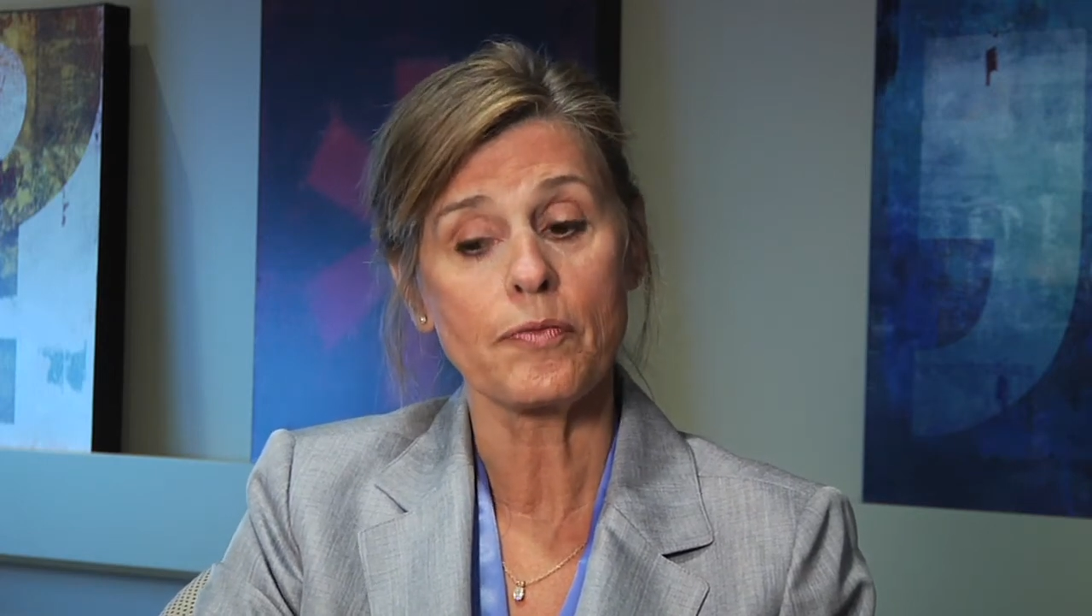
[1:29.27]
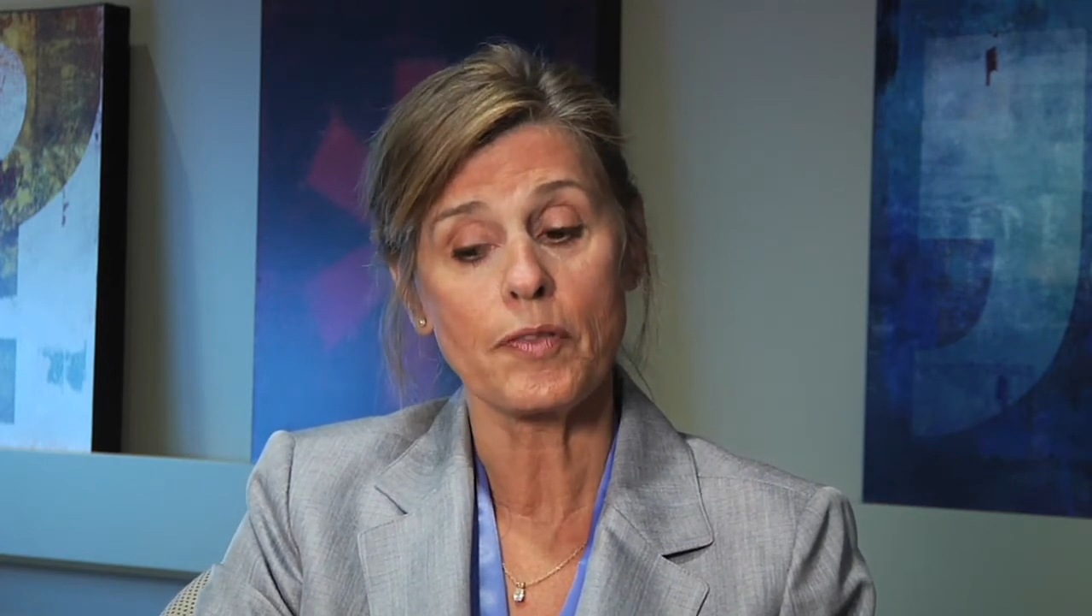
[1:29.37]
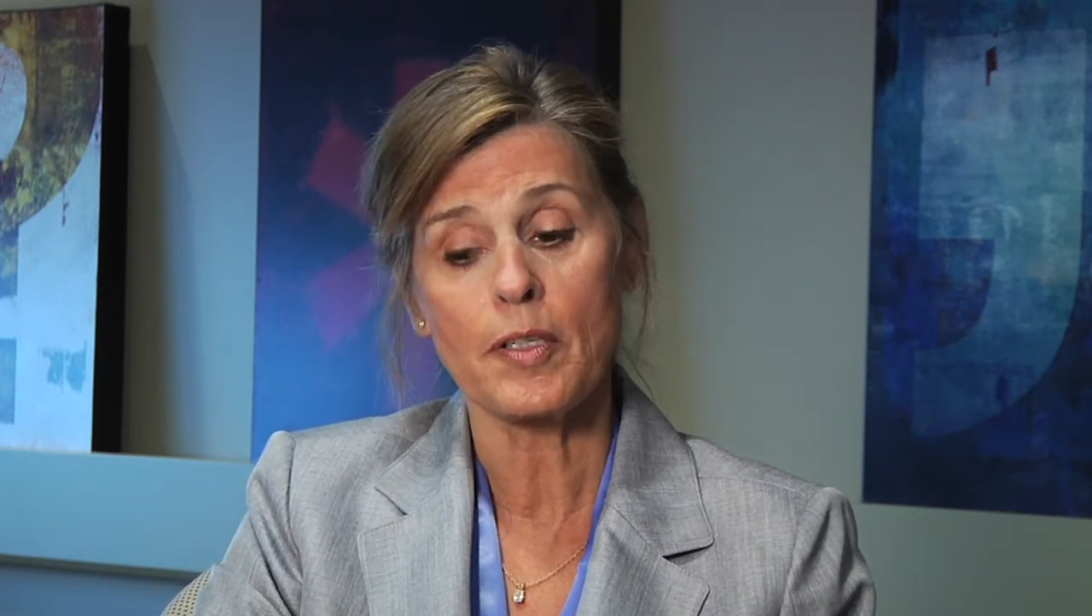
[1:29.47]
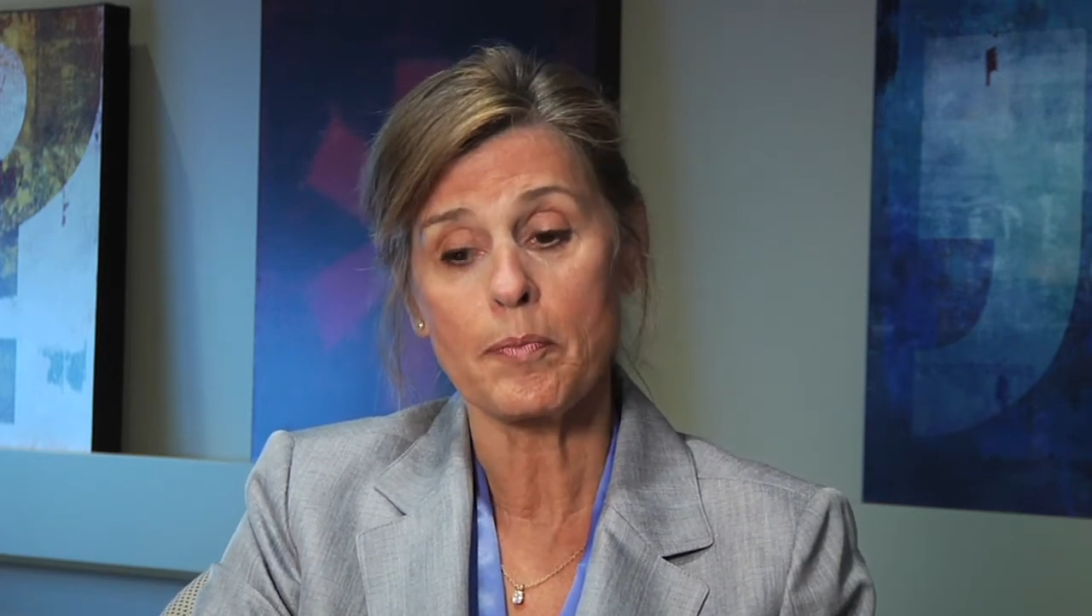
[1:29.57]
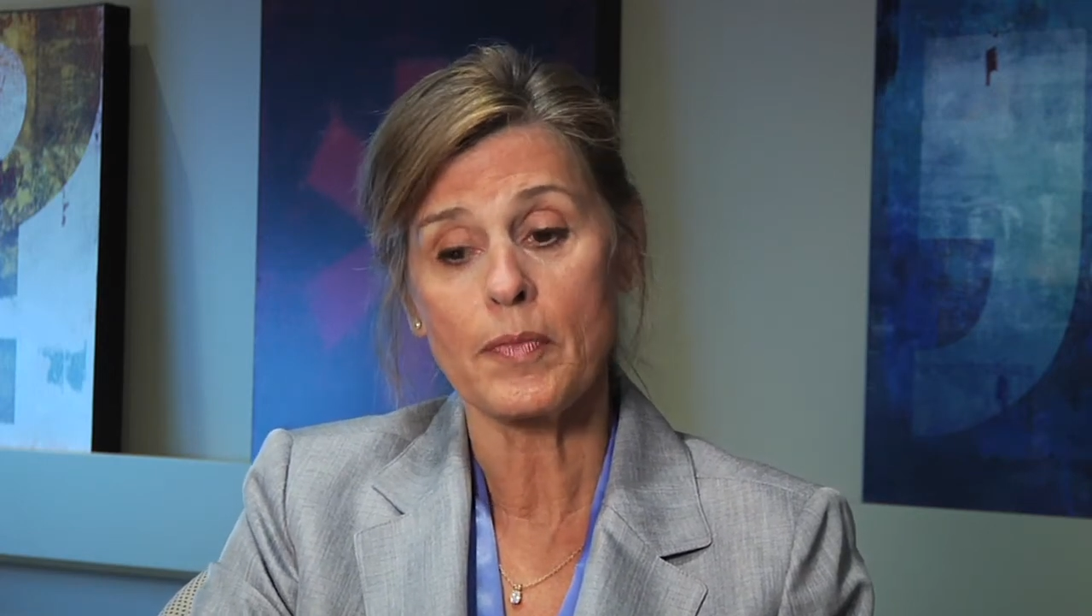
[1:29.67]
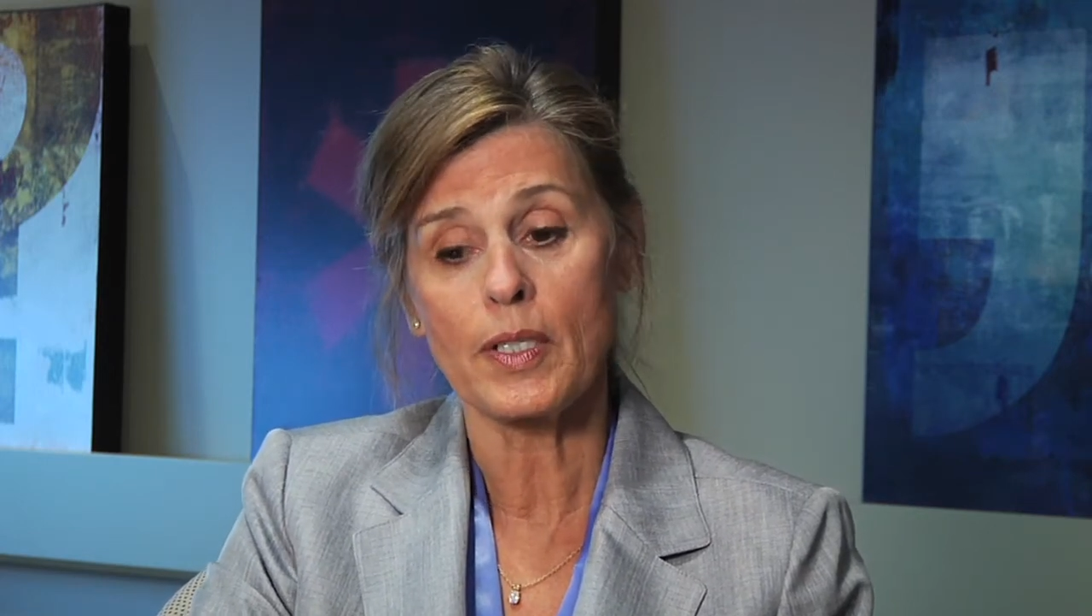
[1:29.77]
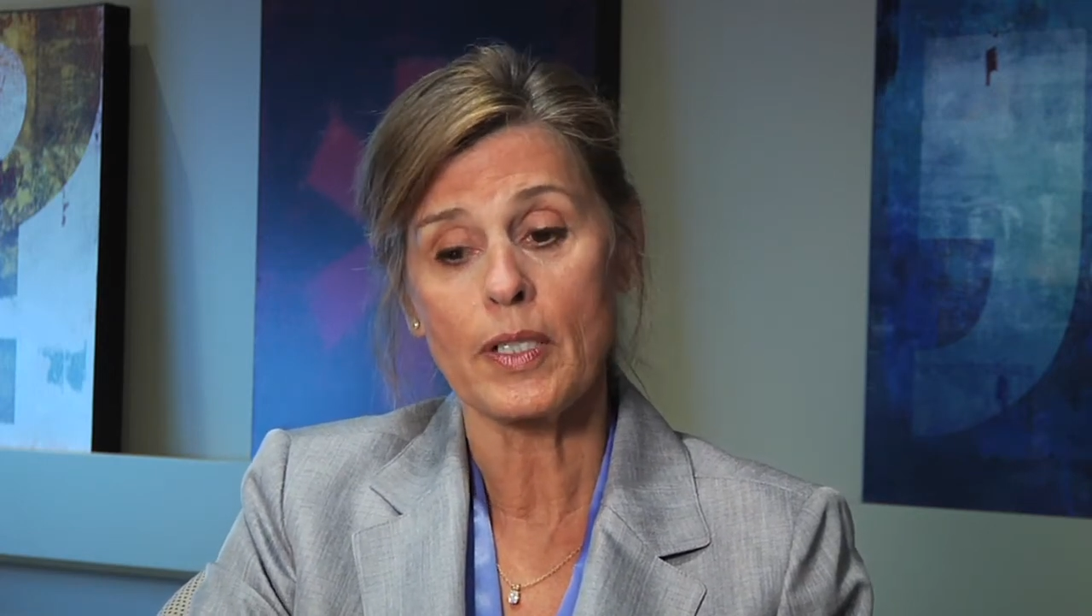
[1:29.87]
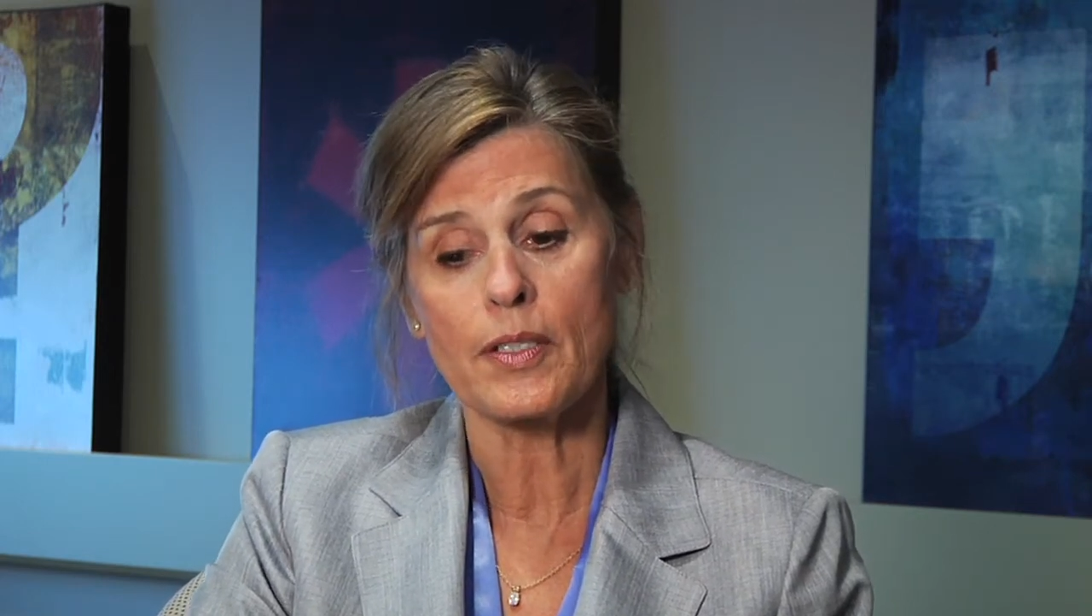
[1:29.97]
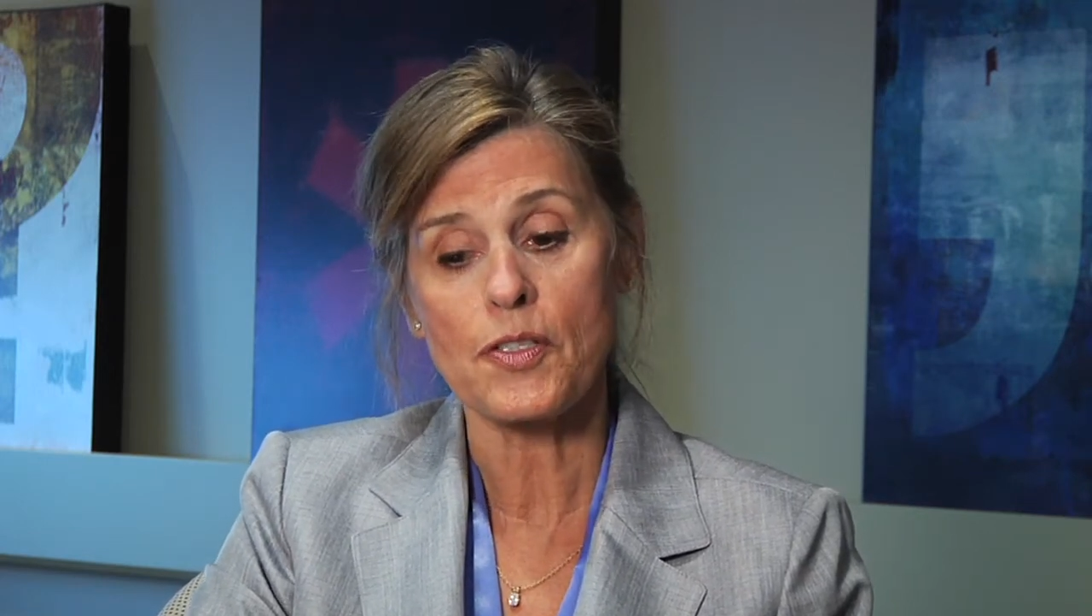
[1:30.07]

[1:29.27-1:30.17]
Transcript: from a